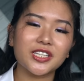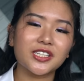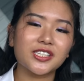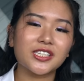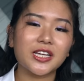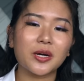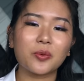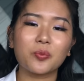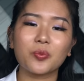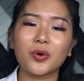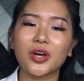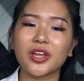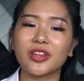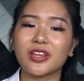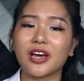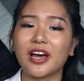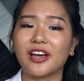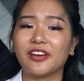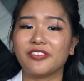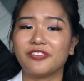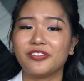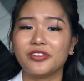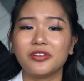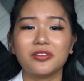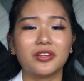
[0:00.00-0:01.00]
is somewhere that
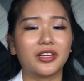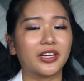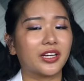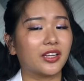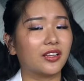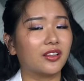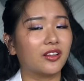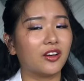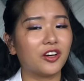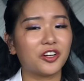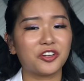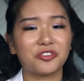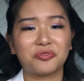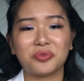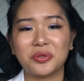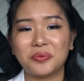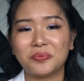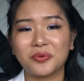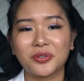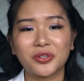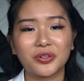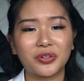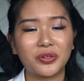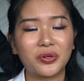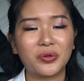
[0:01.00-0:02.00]
I feel like a lot of
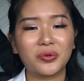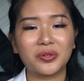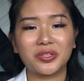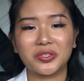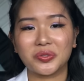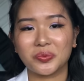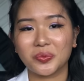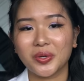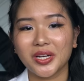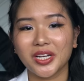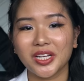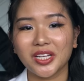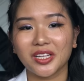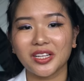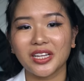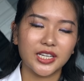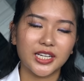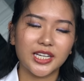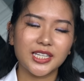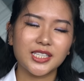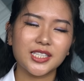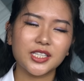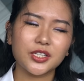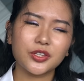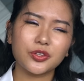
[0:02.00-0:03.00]
people know as well.
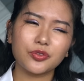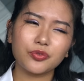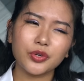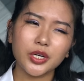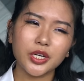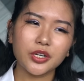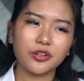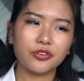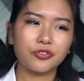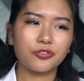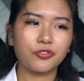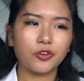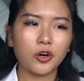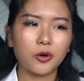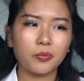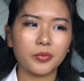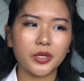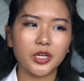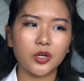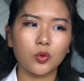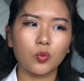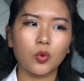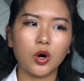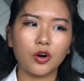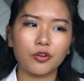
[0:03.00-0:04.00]
It's a 3 to 4
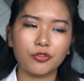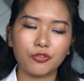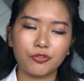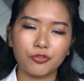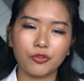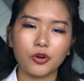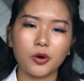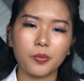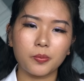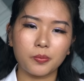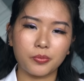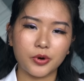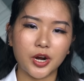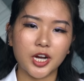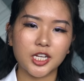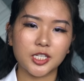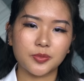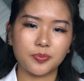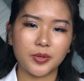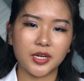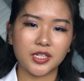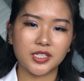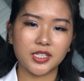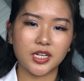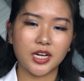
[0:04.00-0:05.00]
minute walk from
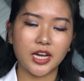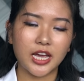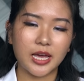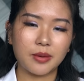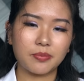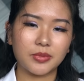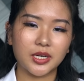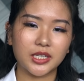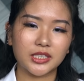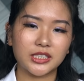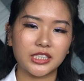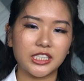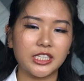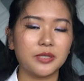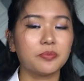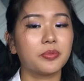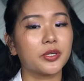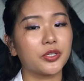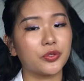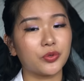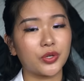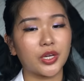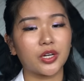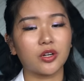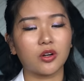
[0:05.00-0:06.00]
Bras Basah MRT,
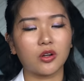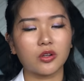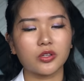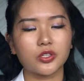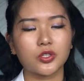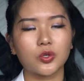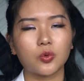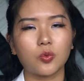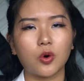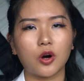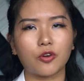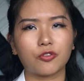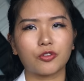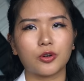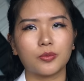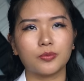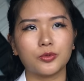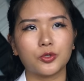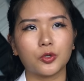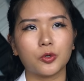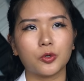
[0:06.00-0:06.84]
but you can also walk from